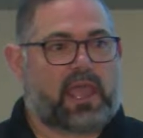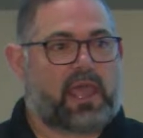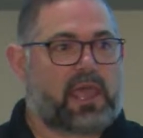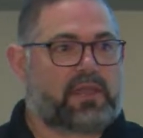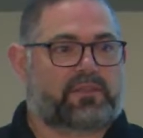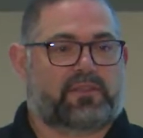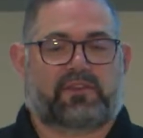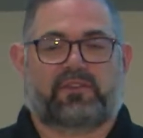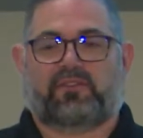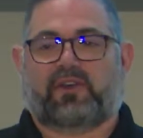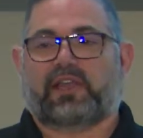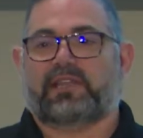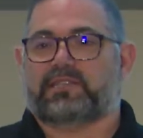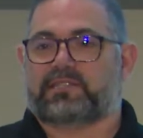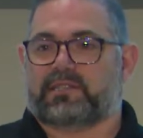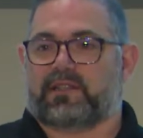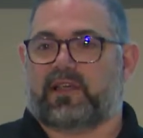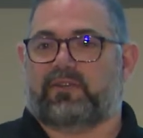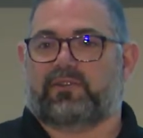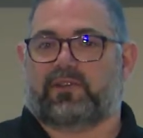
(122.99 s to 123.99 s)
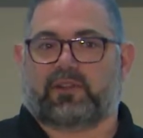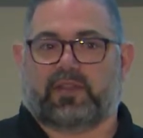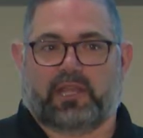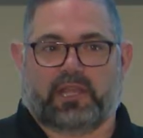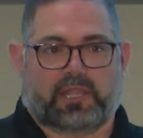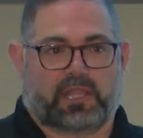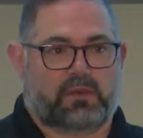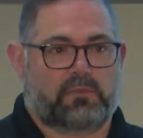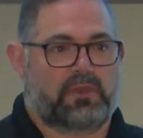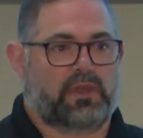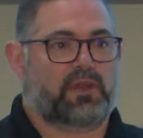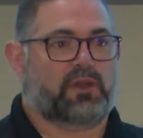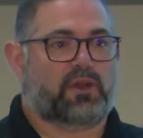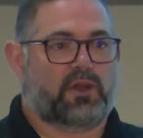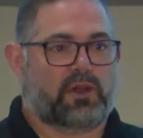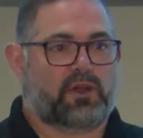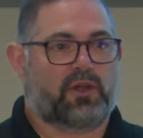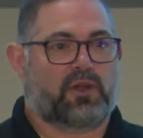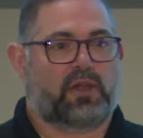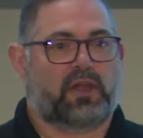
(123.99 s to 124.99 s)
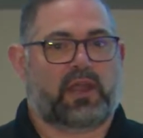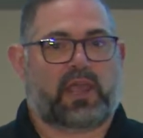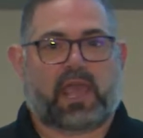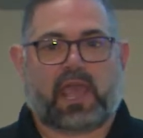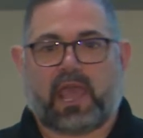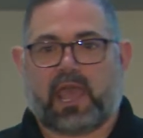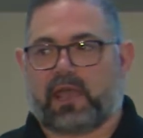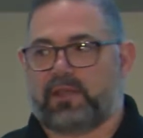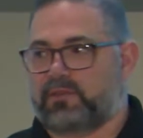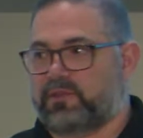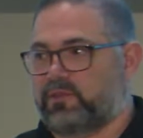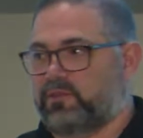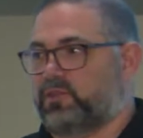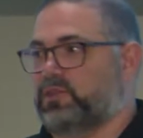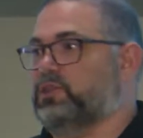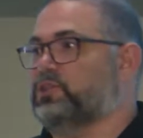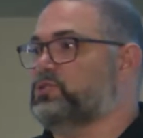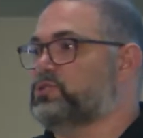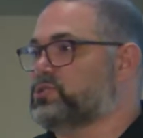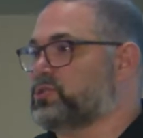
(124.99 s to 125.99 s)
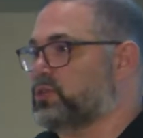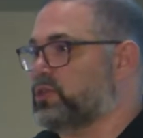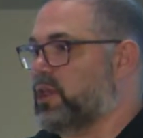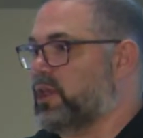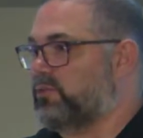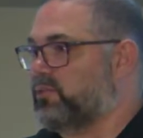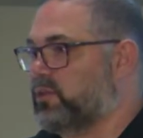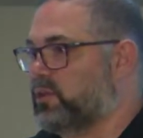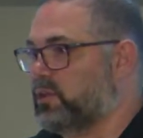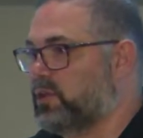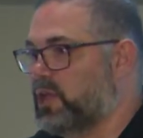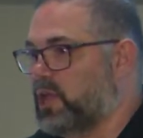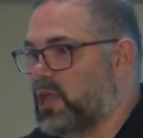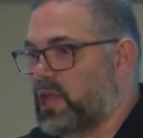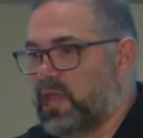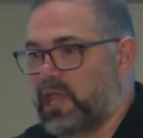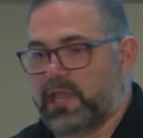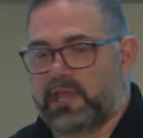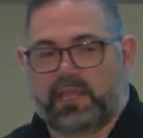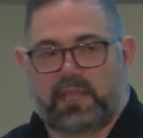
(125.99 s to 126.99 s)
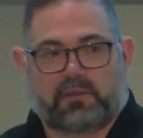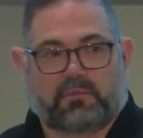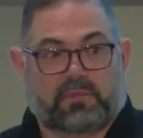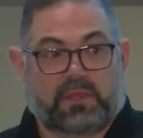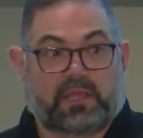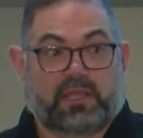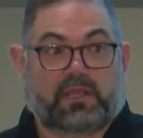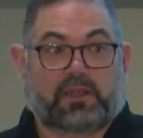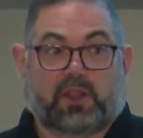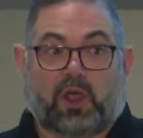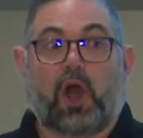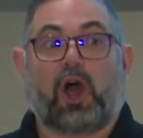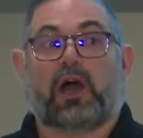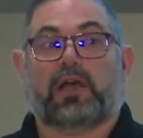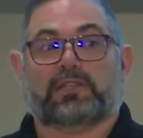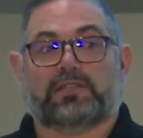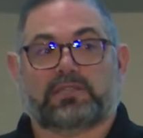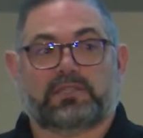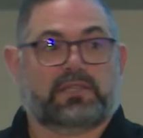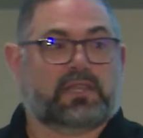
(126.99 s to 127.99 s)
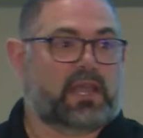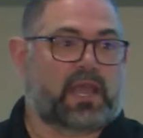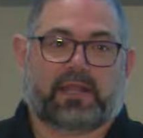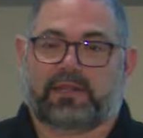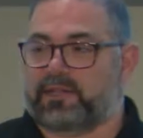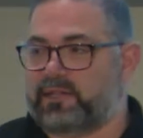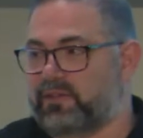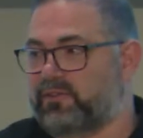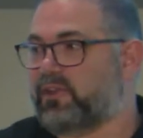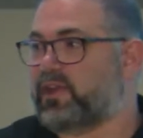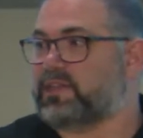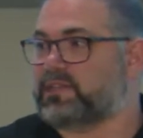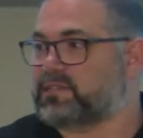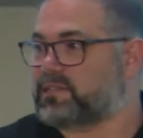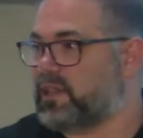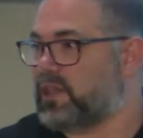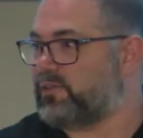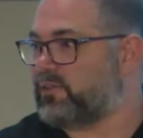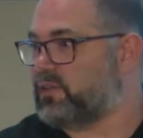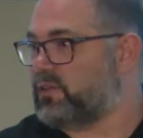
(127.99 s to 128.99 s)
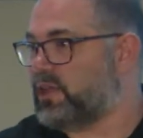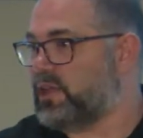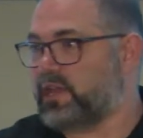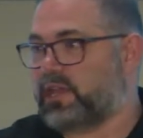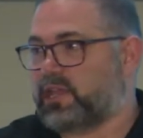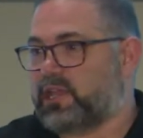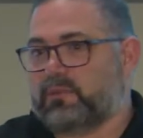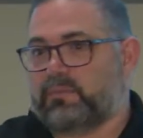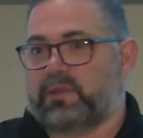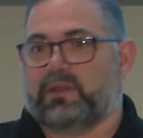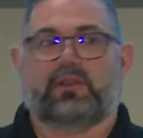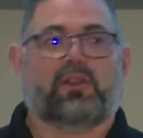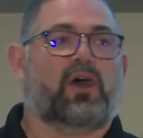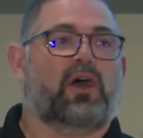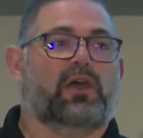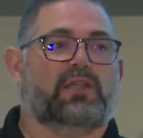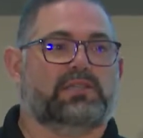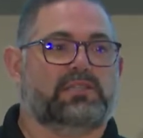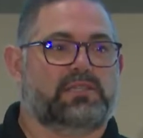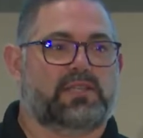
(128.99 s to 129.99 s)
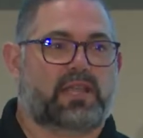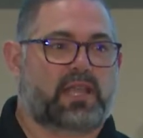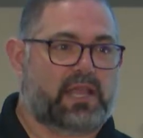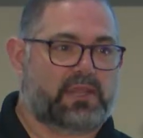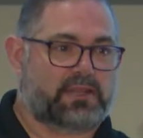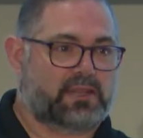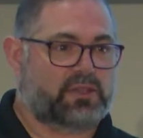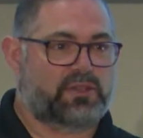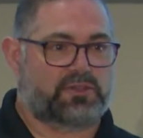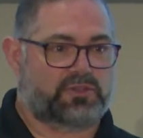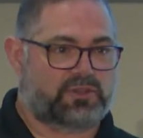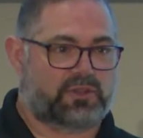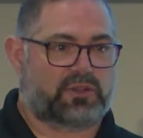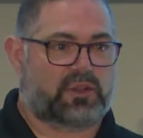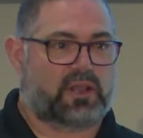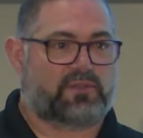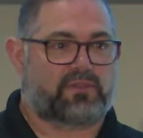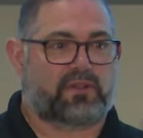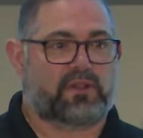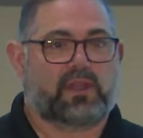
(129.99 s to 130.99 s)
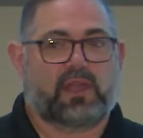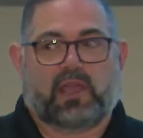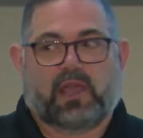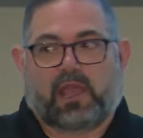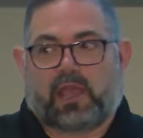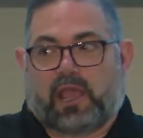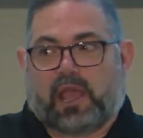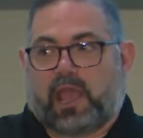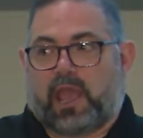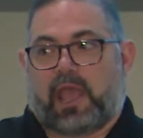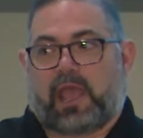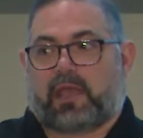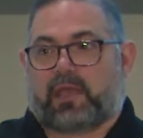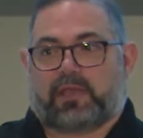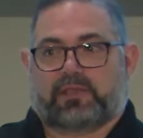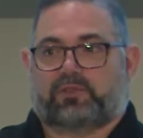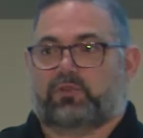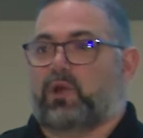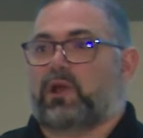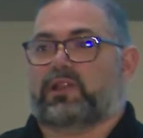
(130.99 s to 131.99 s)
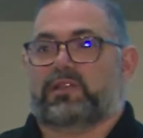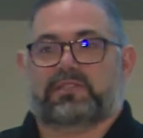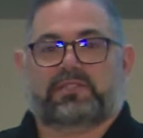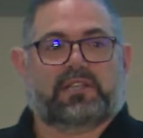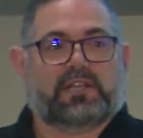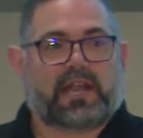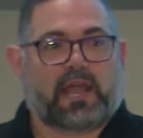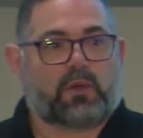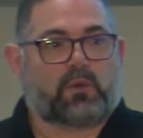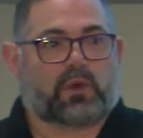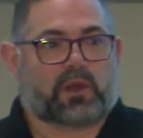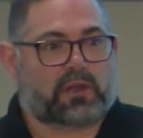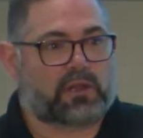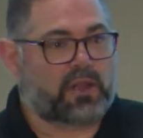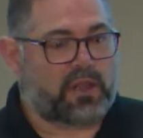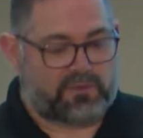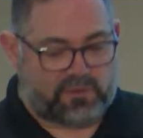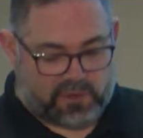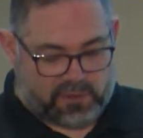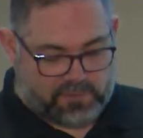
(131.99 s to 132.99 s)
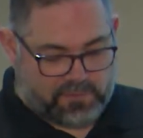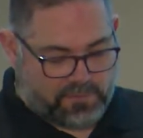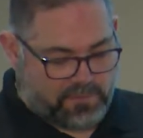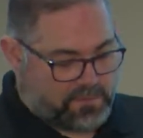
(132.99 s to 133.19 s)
at the device level. It can be earned at the user level. It can be lost at the device level. And it can be lost at the user level, as well as the network level.